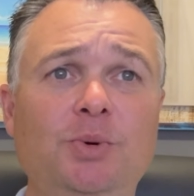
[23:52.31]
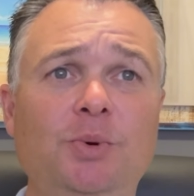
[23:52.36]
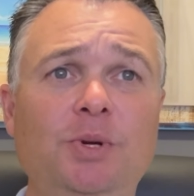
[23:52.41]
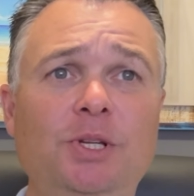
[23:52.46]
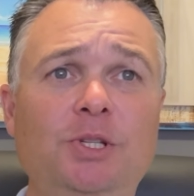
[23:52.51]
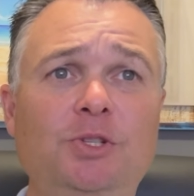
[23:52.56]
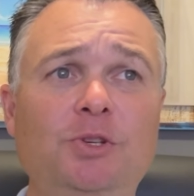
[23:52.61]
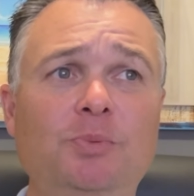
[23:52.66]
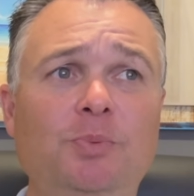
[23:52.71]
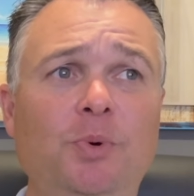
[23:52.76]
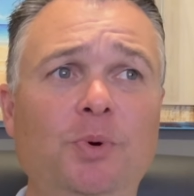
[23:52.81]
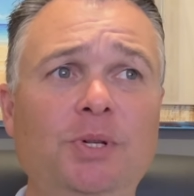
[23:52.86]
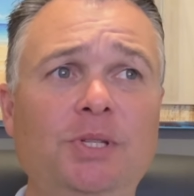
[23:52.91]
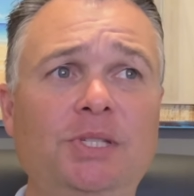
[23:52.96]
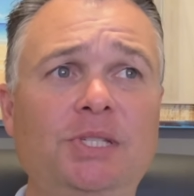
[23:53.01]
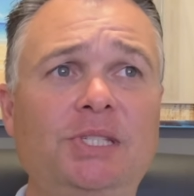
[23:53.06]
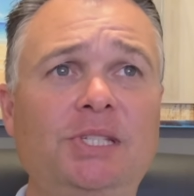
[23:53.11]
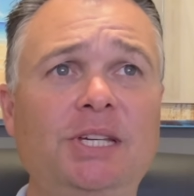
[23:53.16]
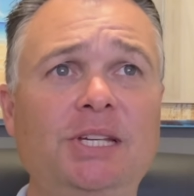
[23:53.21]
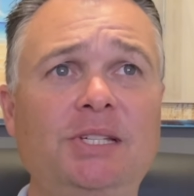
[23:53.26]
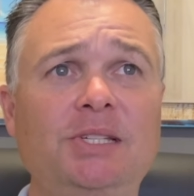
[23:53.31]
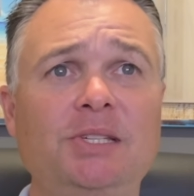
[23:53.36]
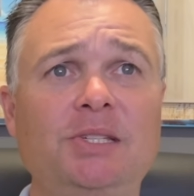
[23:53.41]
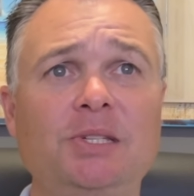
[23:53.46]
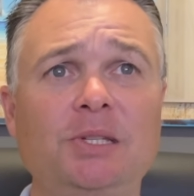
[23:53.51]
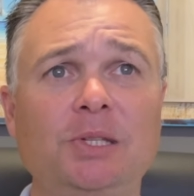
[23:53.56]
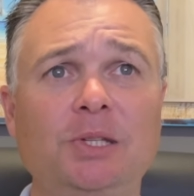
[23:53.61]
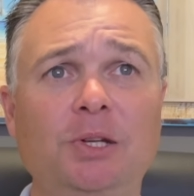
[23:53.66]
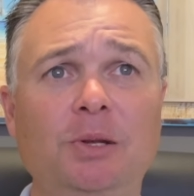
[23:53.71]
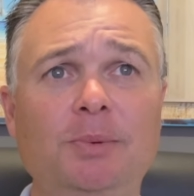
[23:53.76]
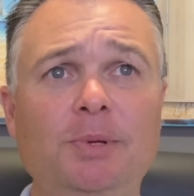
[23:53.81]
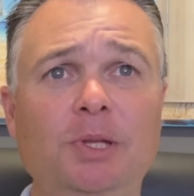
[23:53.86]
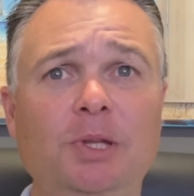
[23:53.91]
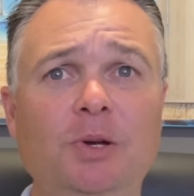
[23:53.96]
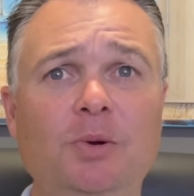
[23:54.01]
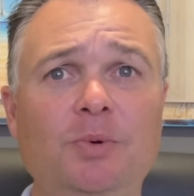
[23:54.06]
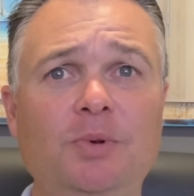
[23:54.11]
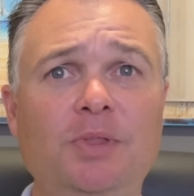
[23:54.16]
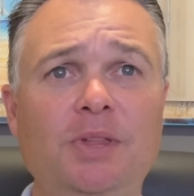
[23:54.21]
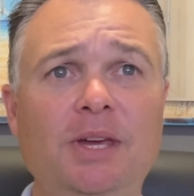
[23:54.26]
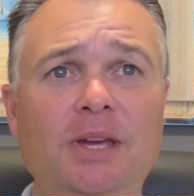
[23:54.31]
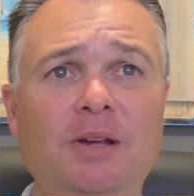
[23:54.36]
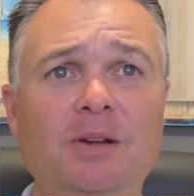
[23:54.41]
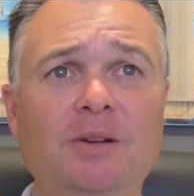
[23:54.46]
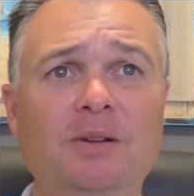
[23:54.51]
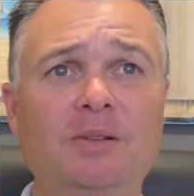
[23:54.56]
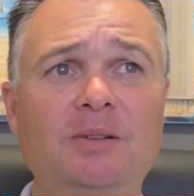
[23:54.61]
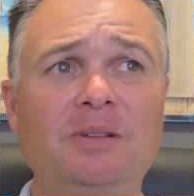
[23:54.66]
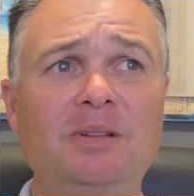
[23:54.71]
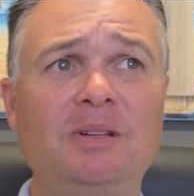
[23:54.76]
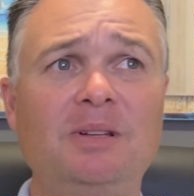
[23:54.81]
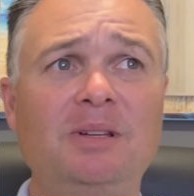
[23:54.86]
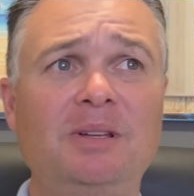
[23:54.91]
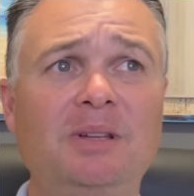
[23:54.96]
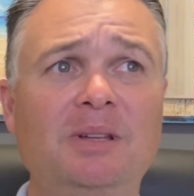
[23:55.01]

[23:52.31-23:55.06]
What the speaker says: 22.6. It's a little bit lower there,